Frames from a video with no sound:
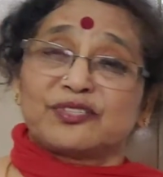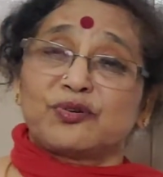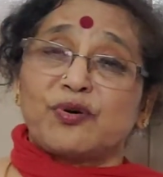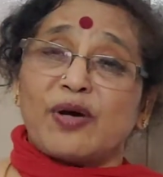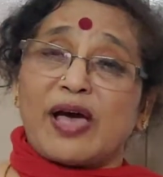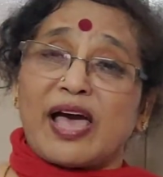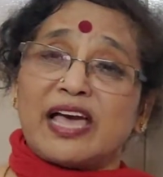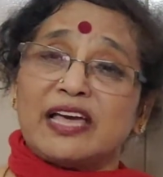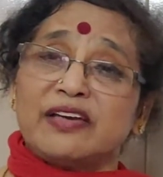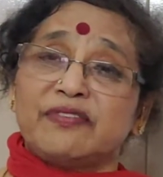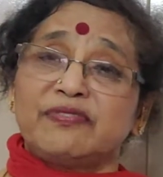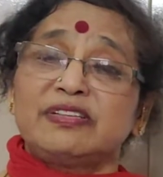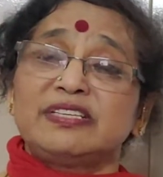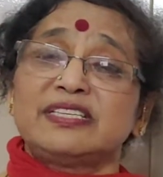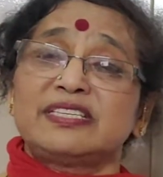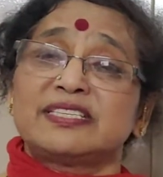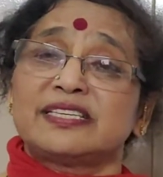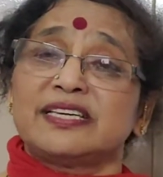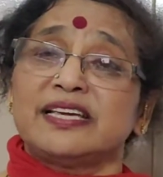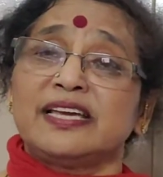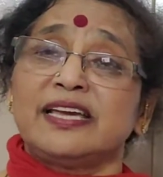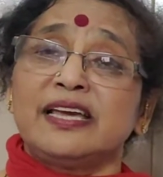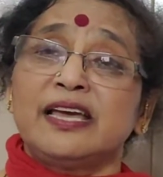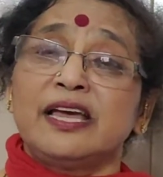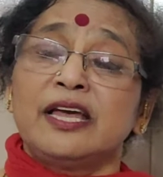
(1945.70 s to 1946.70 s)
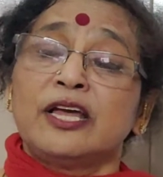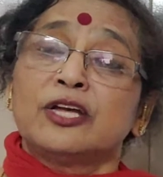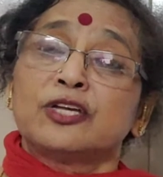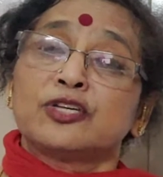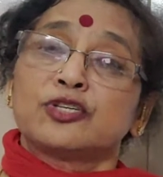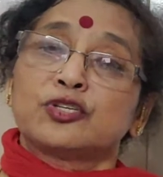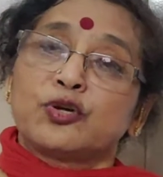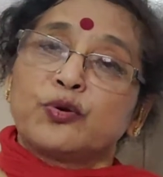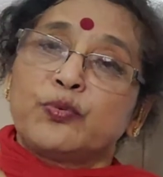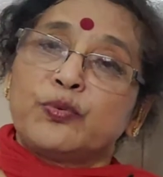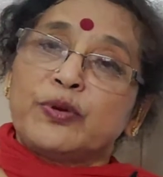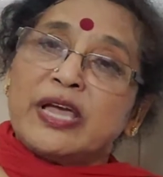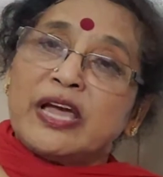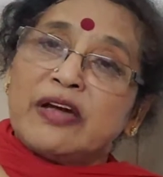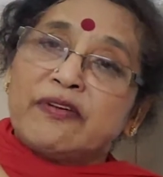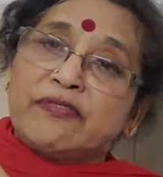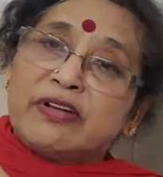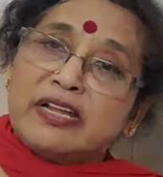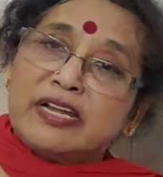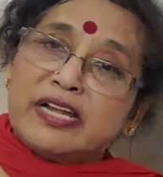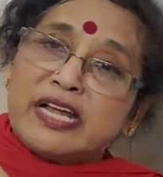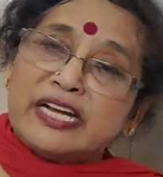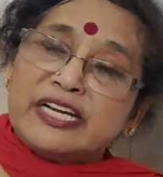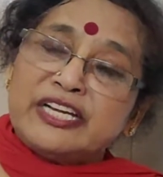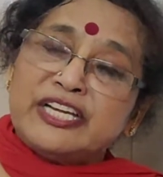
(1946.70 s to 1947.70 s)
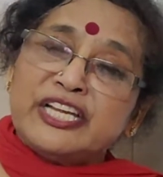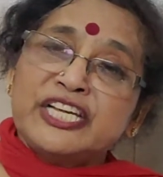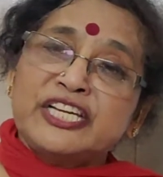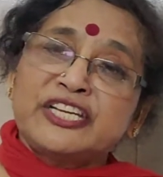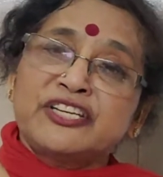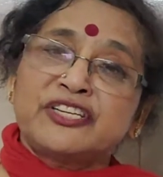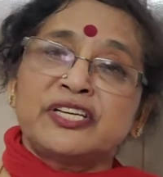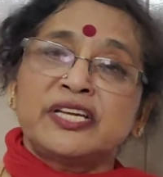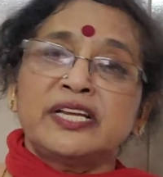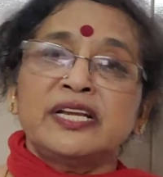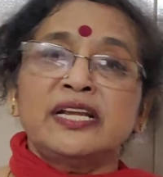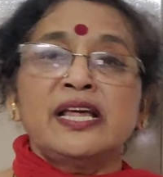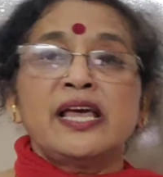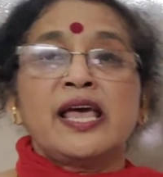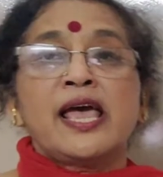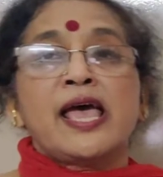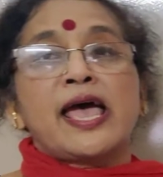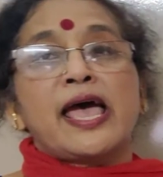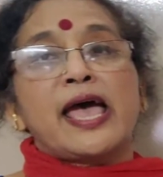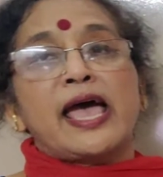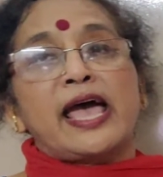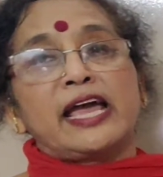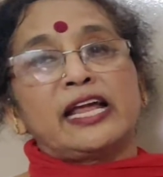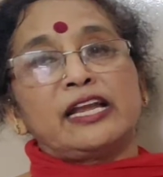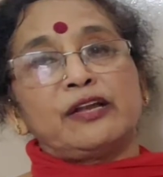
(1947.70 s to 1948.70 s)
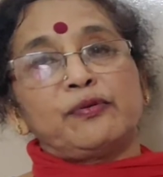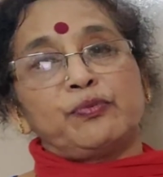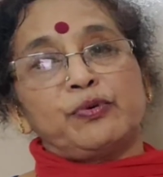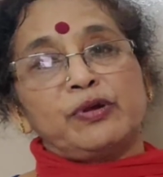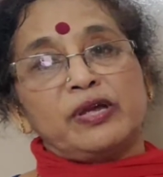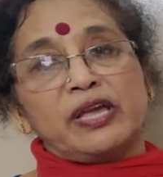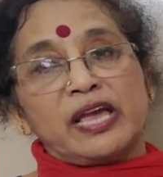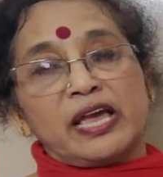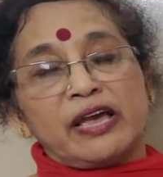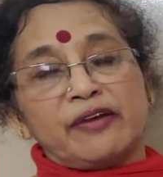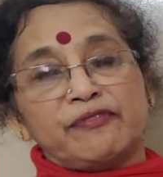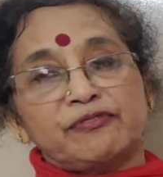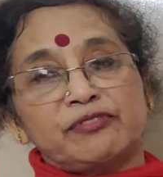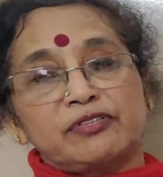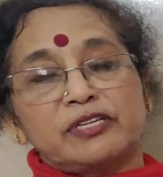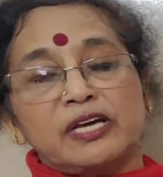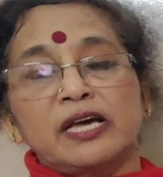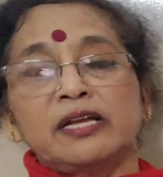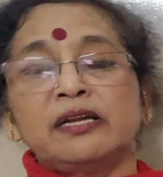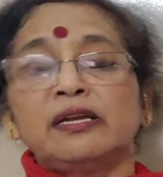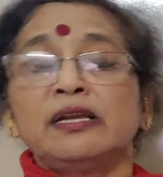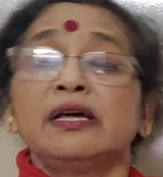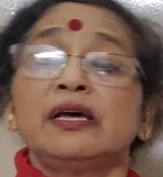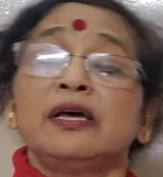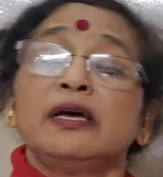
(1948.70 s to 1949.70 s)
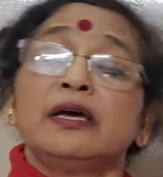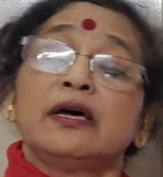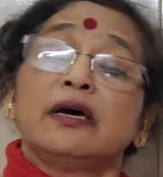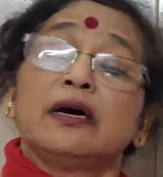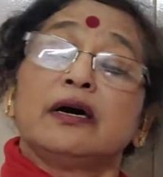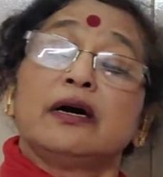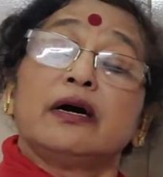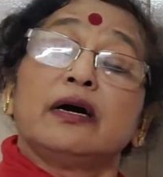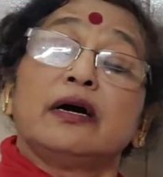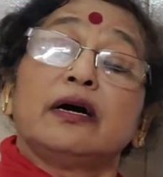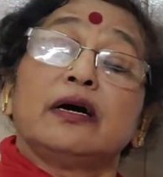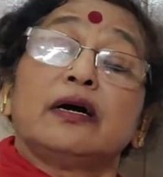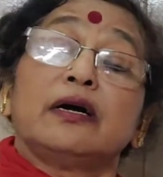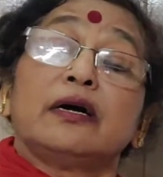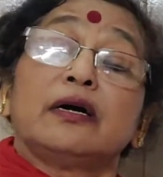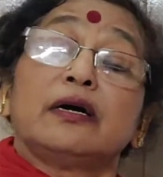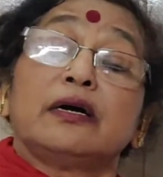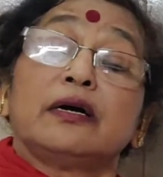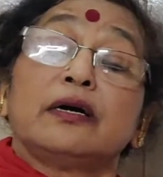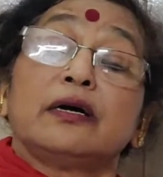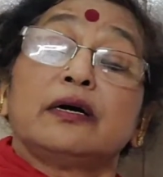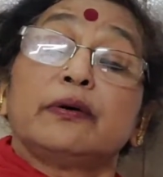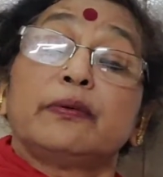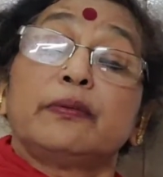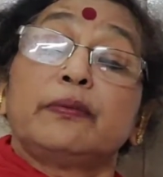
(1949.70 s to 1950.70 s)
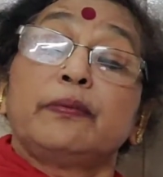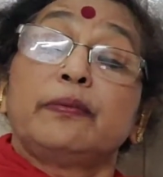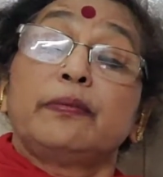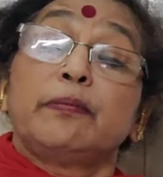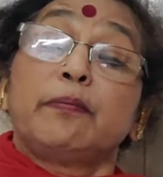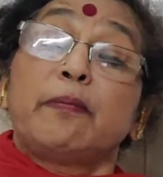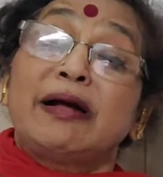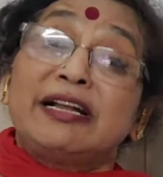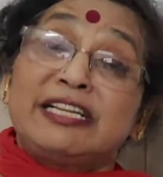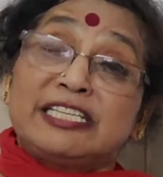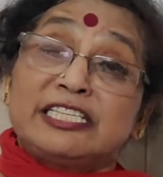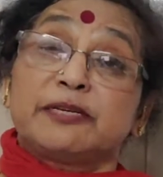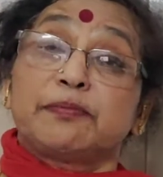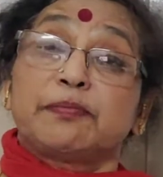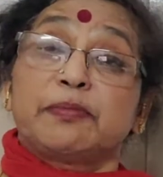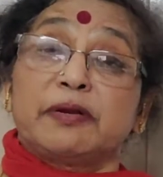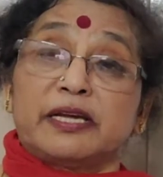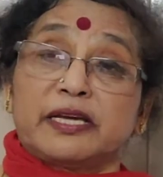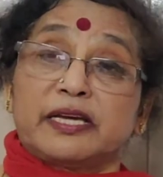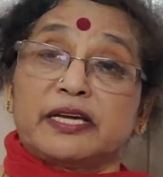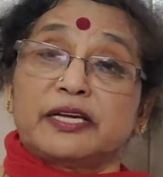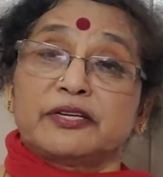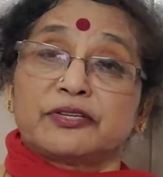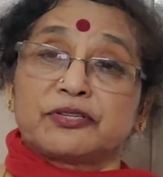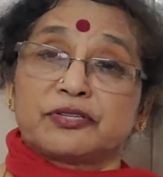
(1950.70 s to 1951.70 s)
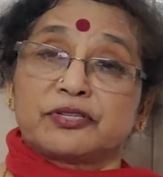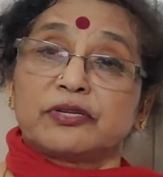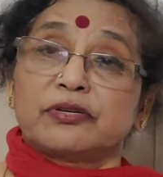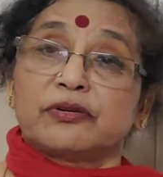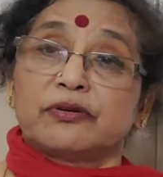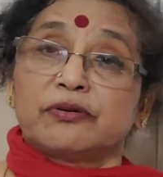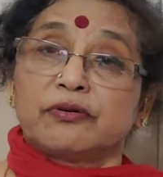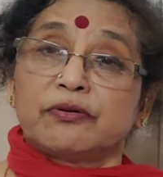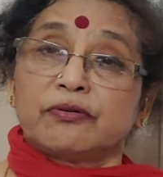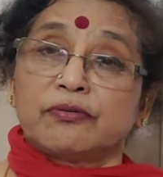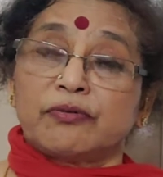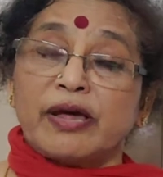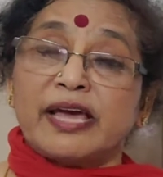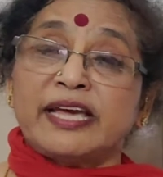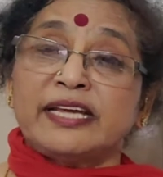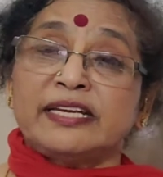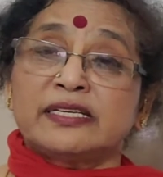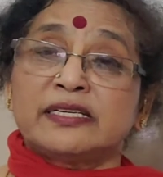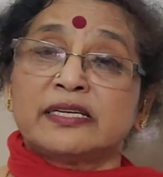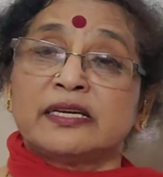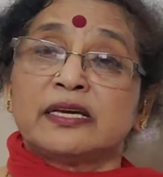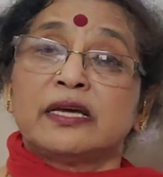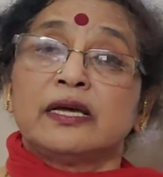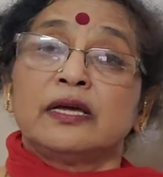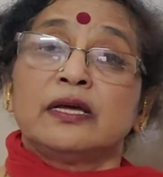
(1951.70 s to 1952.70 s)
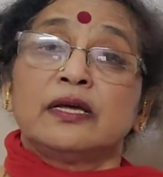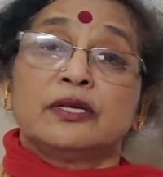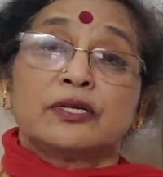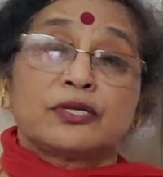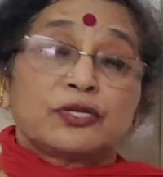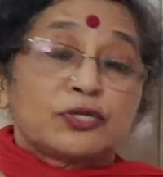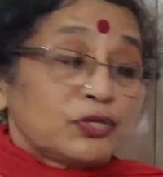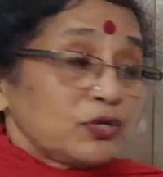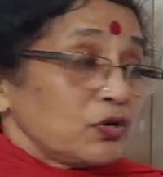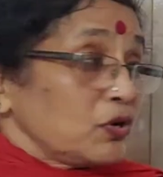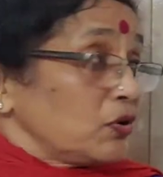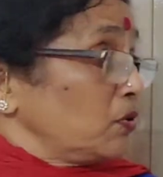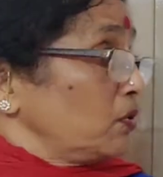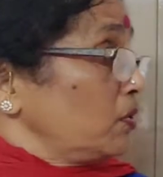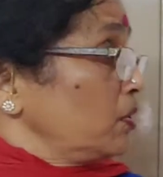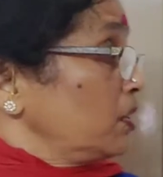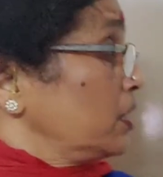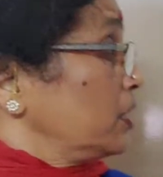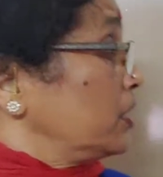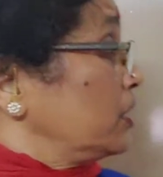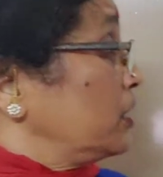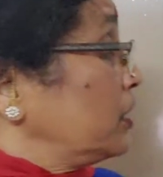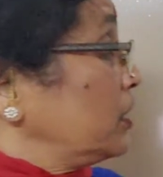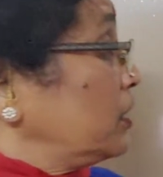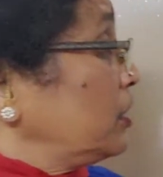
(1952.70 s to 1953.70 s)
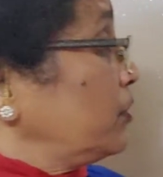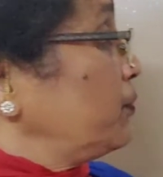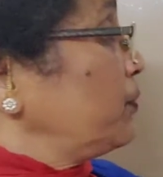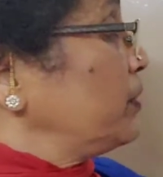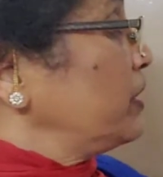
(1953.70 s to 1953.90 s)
So I will see. So we have done addition and we have done multiplication. Right? So here